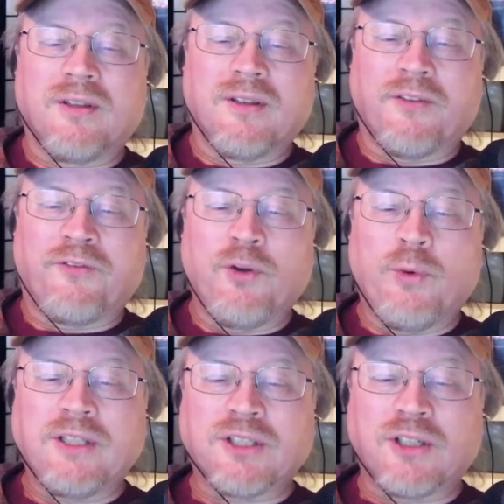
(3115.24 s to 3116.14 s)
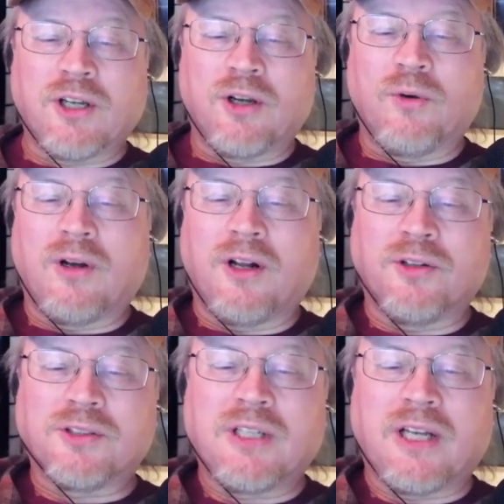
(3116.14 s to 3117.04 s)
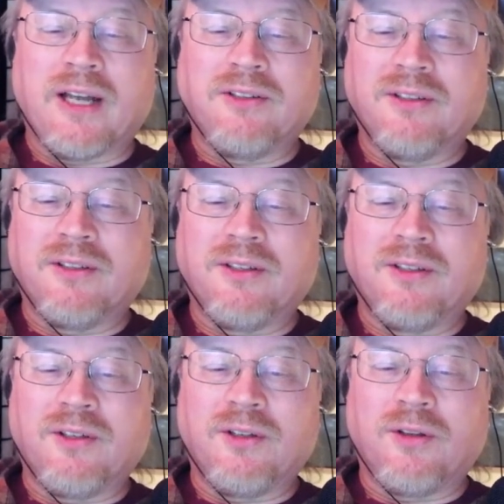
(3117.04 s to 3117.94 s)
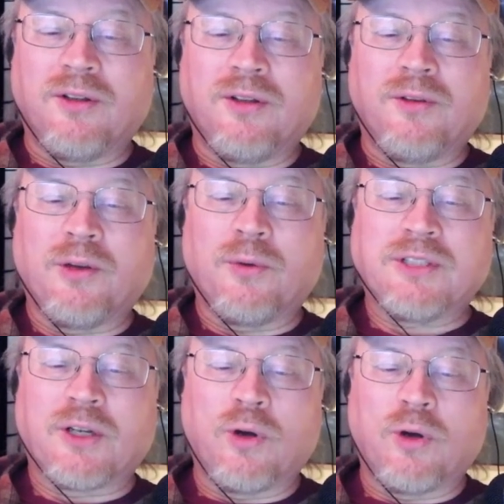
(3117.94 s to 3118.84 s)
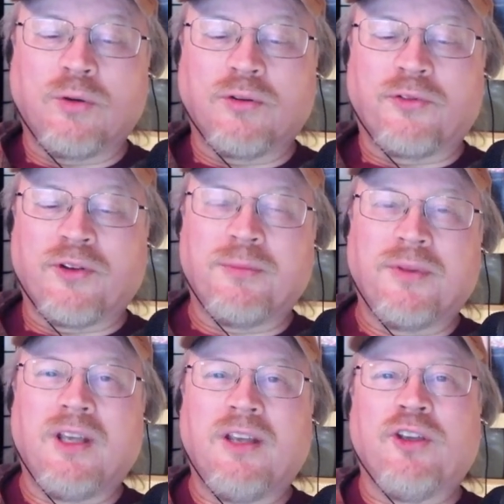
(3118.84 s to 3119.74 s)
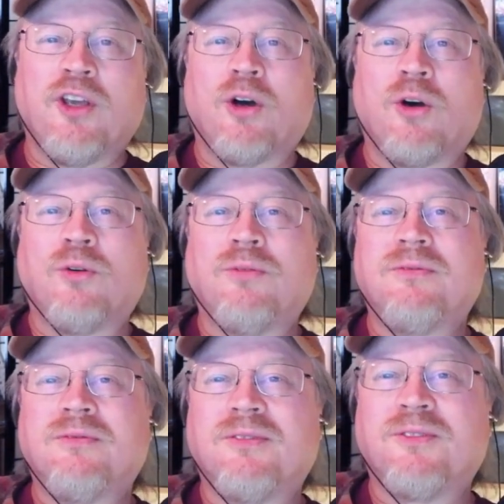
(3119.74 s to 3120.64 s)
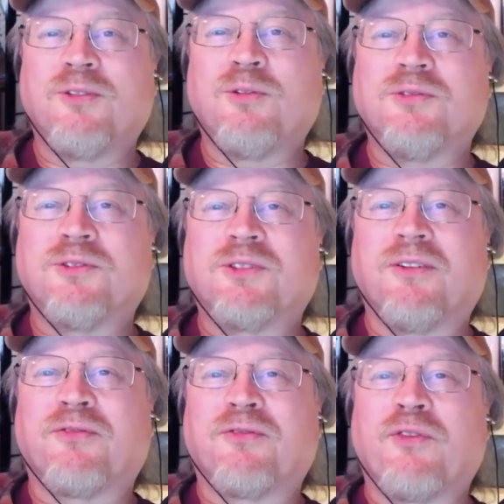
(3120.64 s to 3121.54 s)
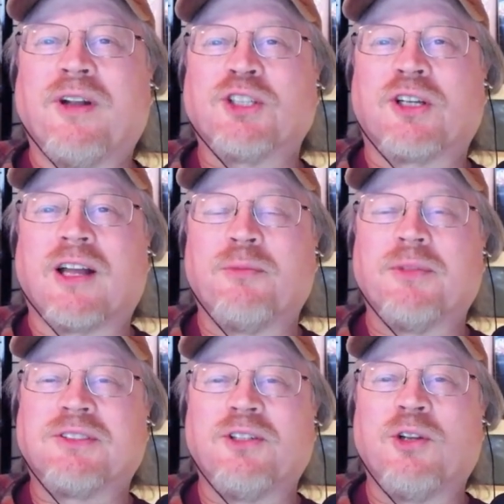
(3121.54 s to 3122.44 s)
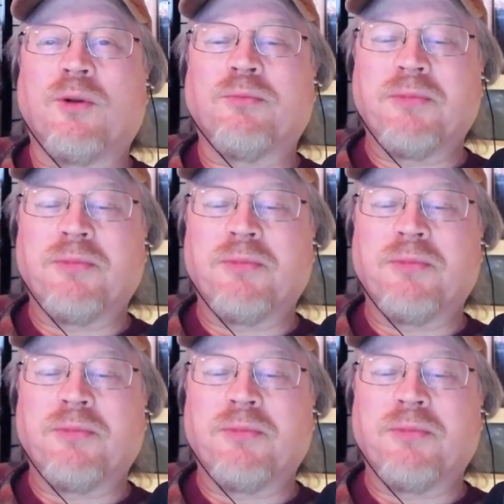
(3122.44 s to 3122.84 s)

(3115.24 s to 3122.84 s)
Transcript: A few weeks ago on your site, there was a quote from Yves Guyot, who's a French economist that no one but me